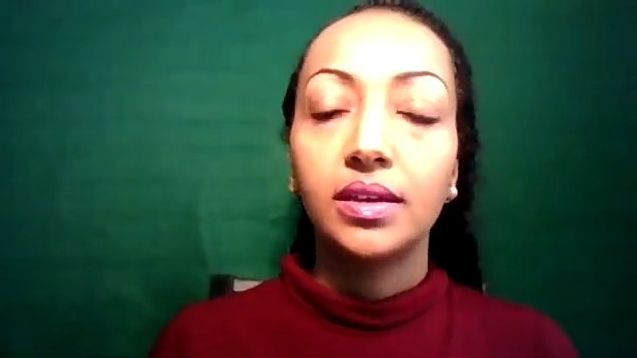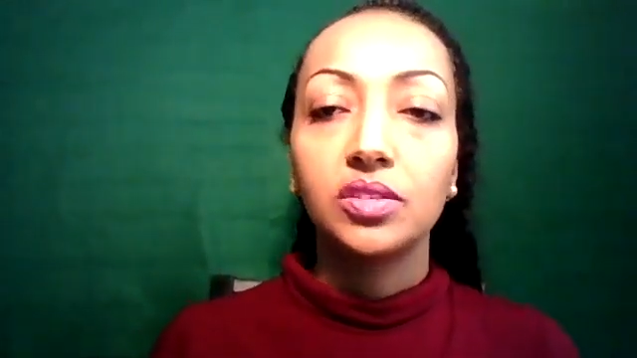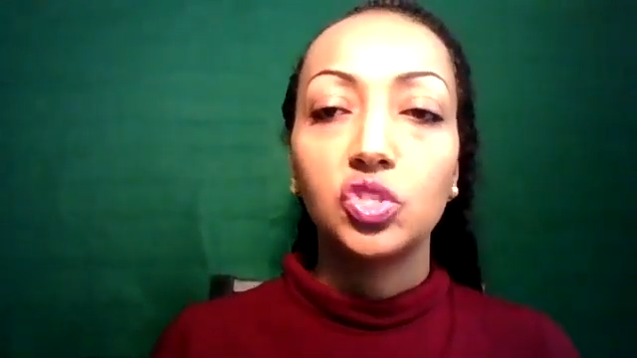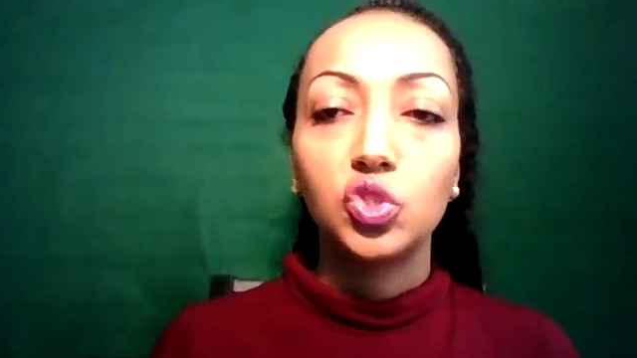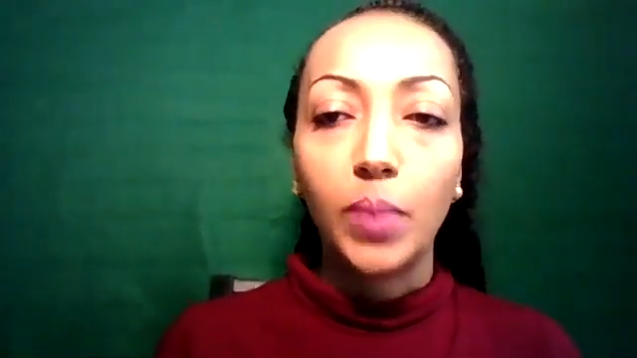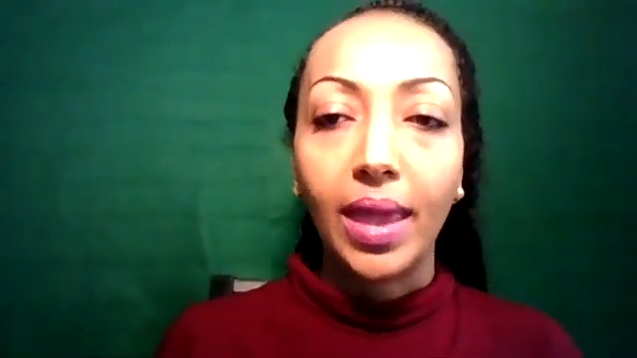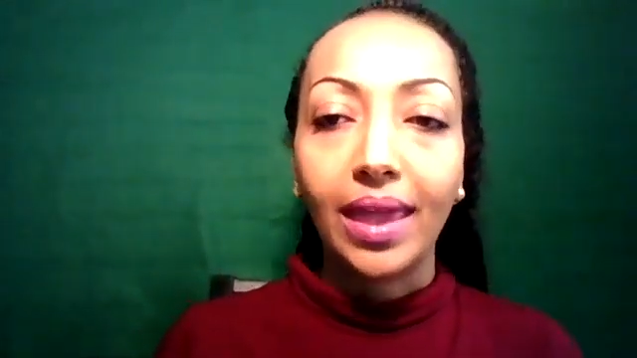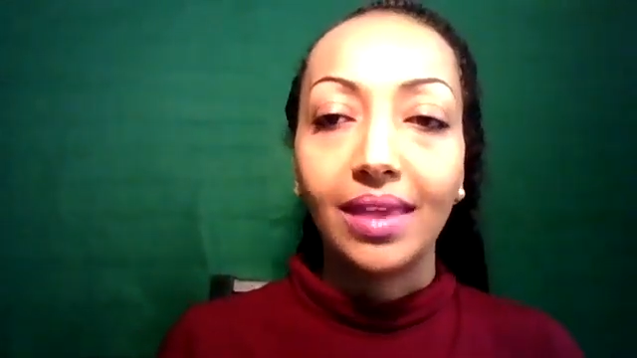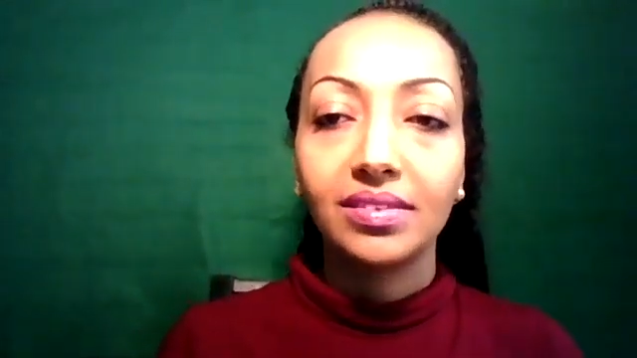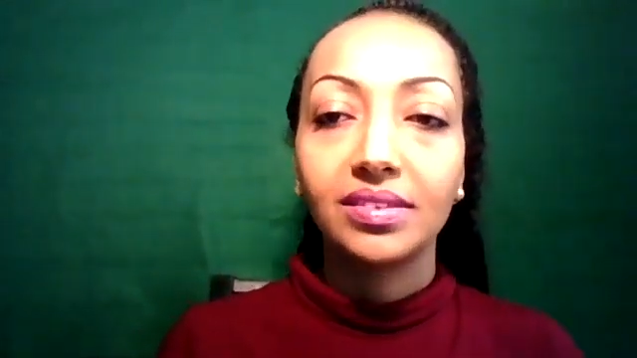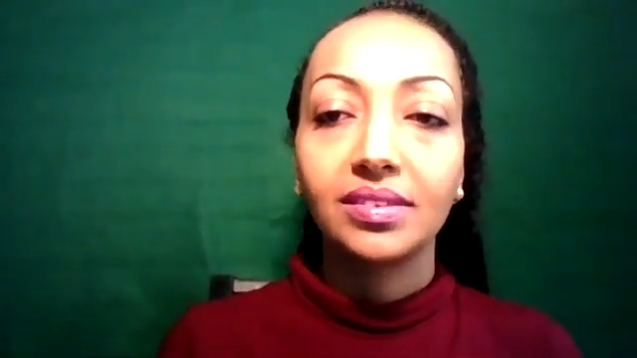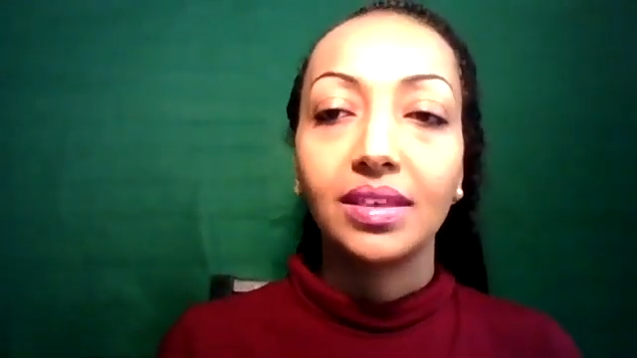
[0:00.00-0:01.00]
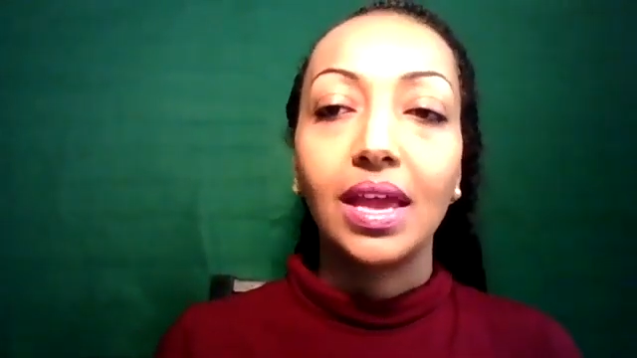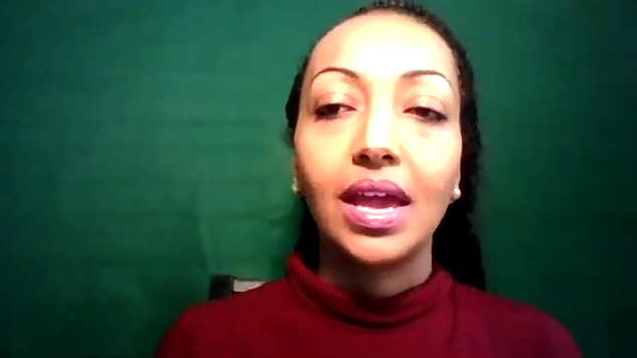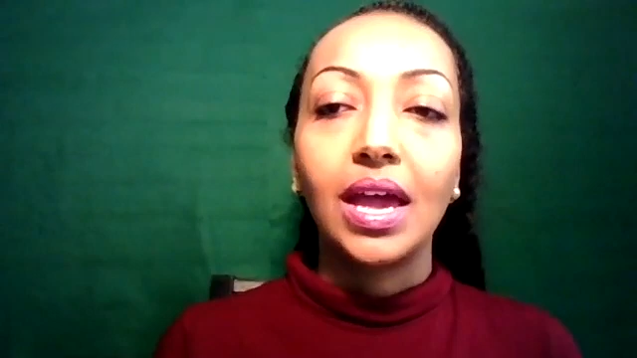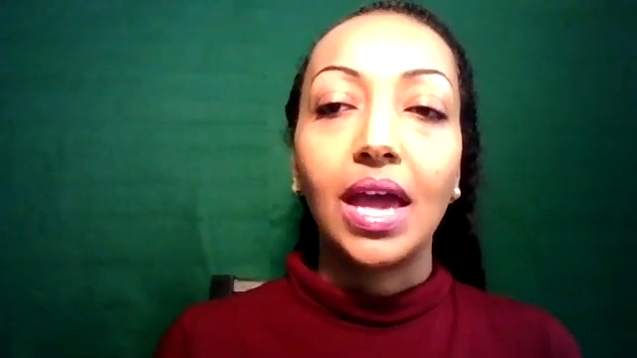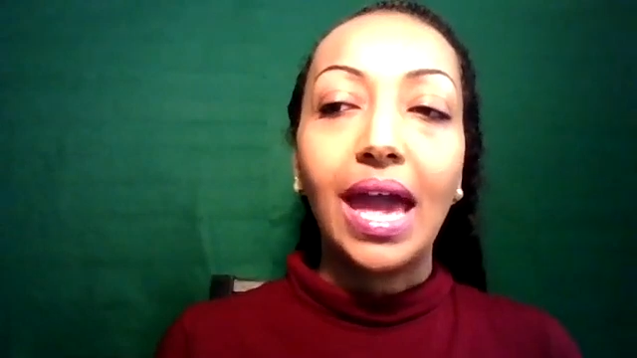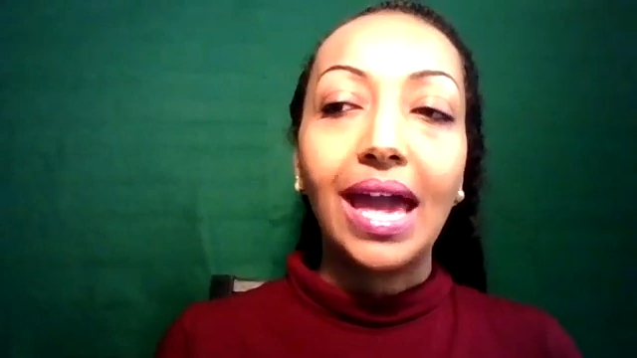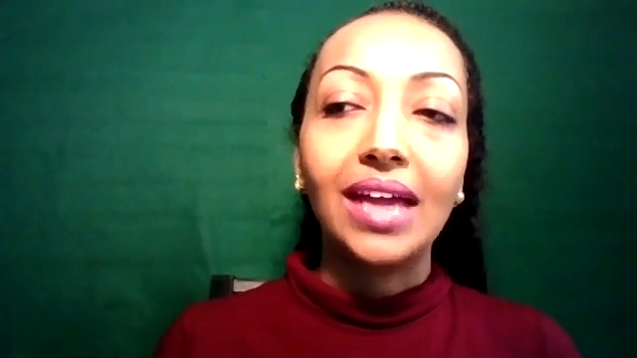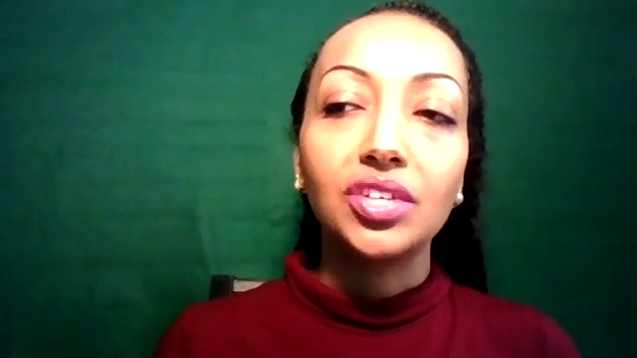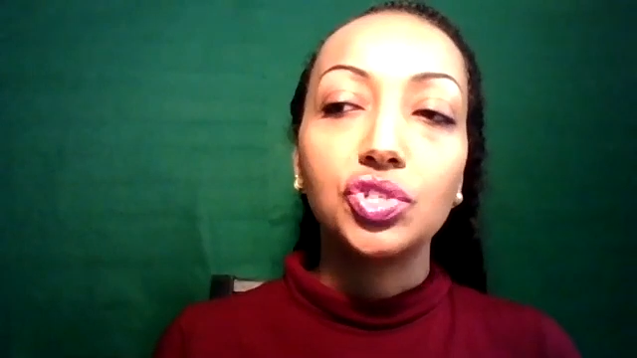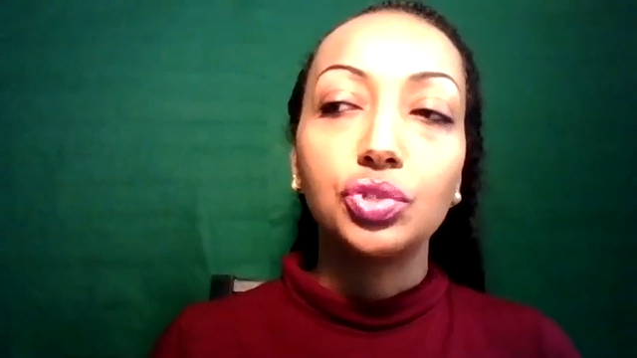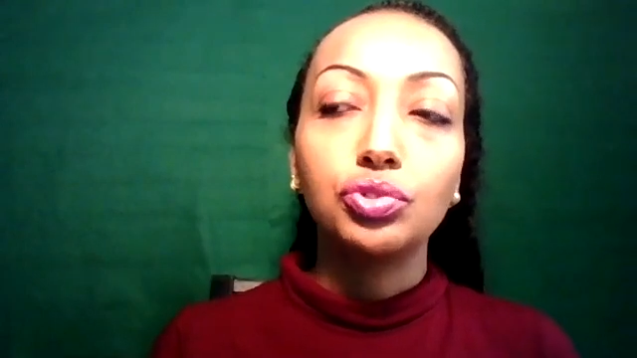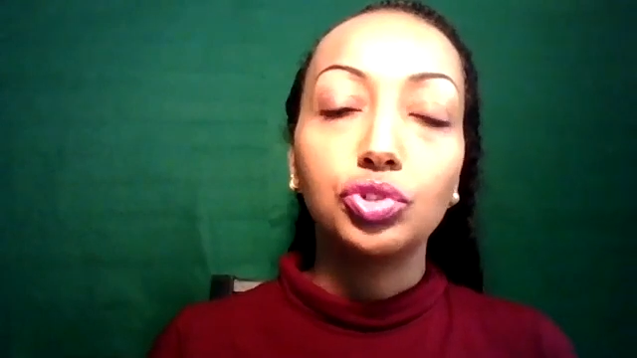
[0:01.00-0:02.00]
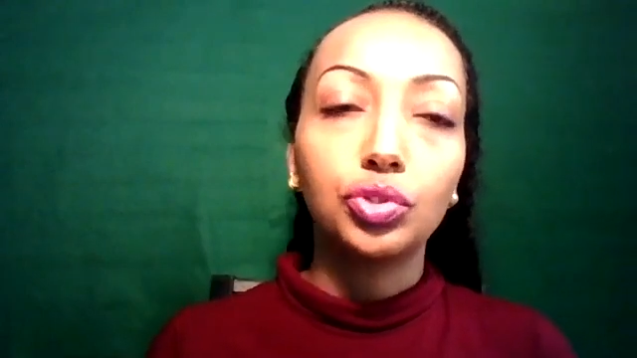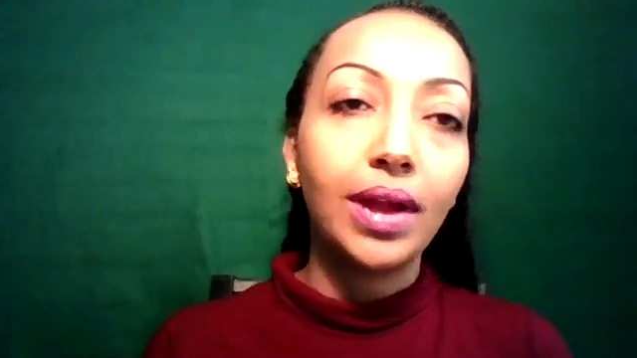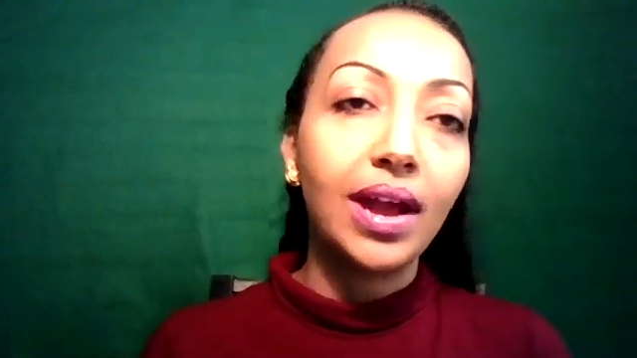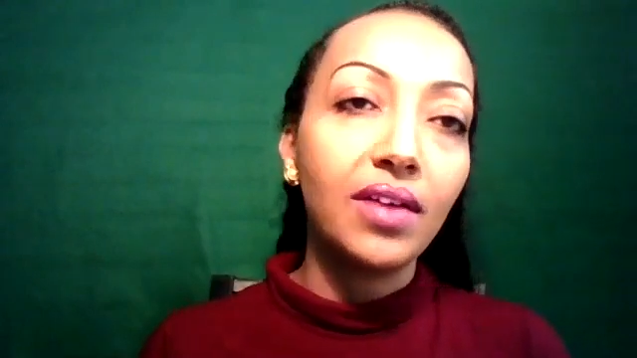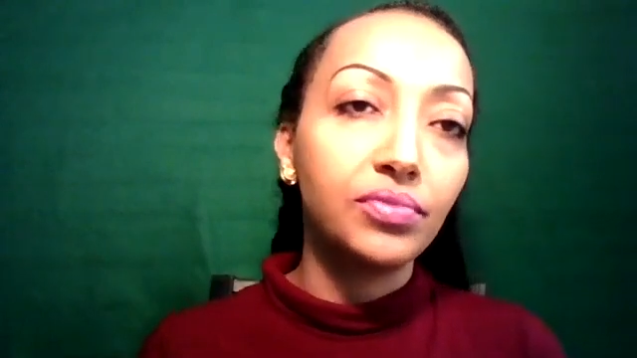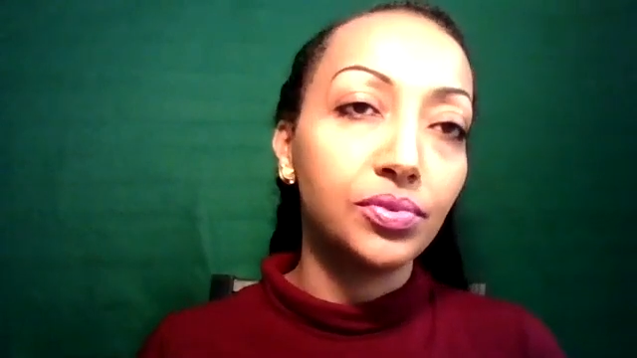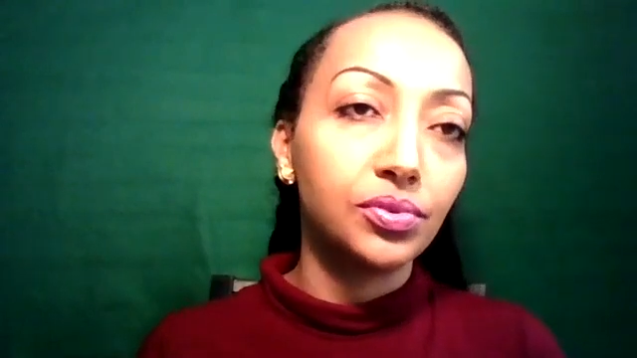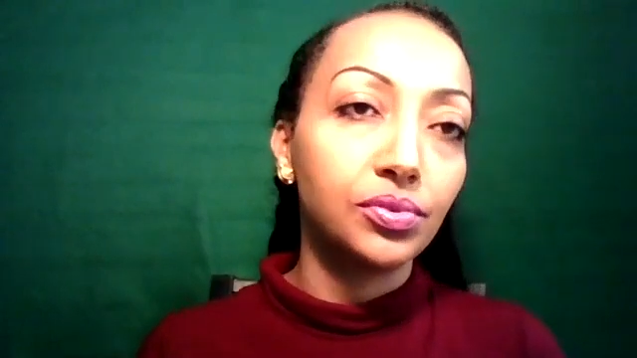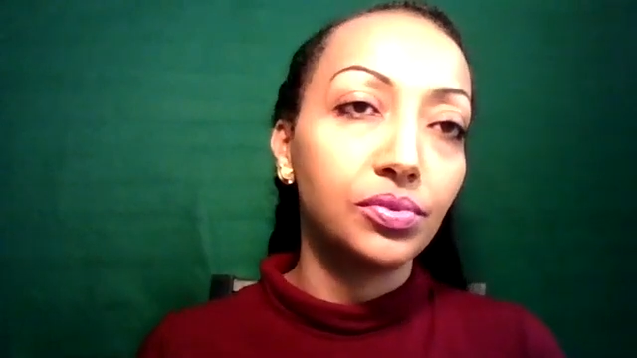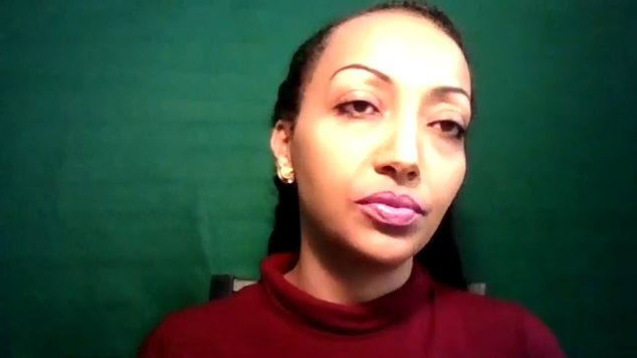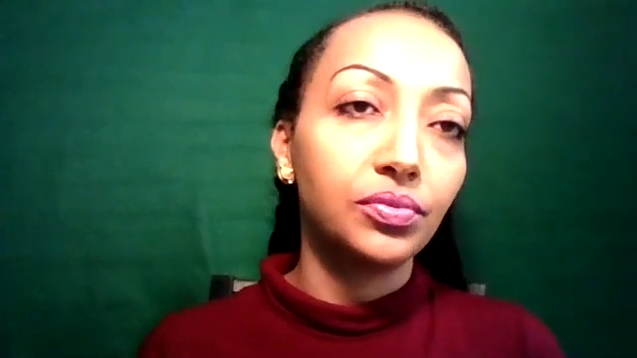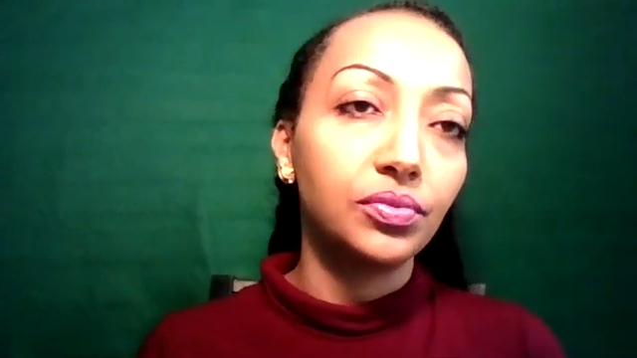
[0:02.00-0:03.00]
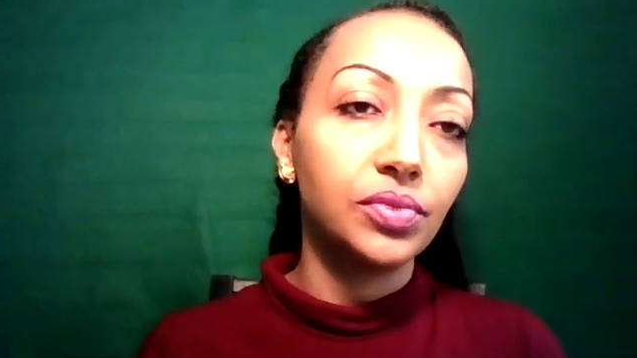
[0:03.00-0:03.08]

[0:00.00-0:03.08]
space. As you travel